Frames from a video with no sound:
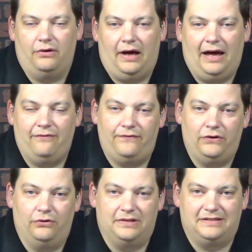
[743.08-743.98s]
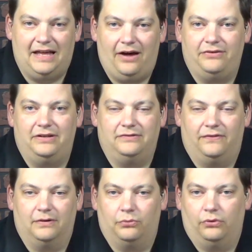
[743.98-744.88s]
I feel sound is
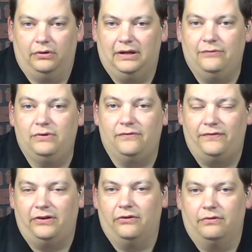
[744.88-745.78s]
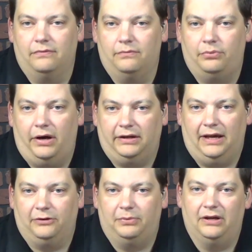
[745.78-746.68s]
very important, even in a video
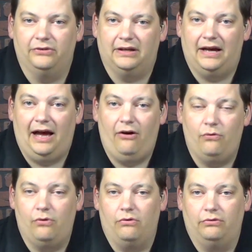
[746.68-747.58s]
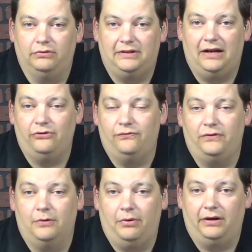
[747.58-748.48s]
podcast, because like I will download
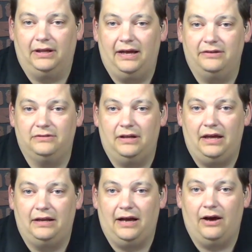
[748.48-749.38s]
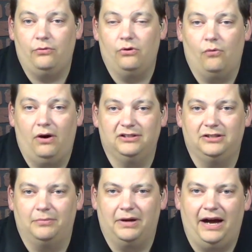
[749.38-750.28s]
video podcasts and I will watch
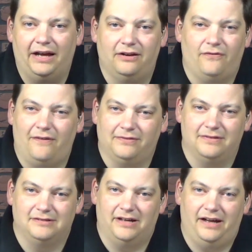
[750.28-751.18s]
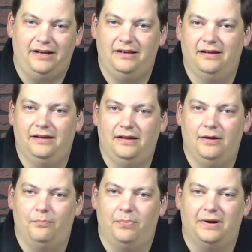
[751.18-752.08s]
them kind of off to the side,
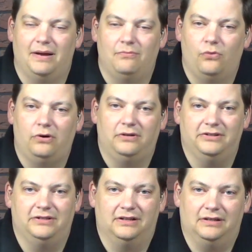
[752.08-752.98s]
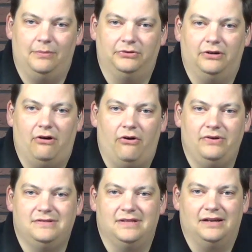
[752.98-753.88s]
but I'm more listening to them. So I
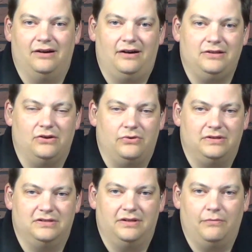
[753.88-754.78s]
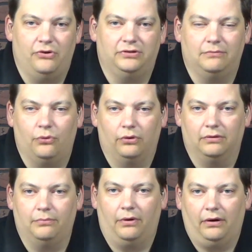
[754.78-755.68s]
always think audio is the most
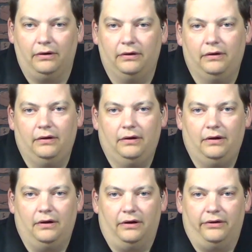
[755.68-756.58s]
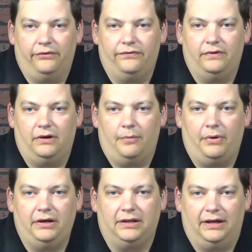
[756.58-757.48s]
important part of a
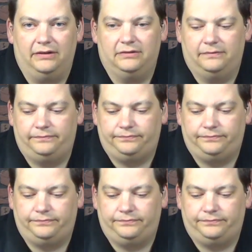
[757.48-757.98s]
podcast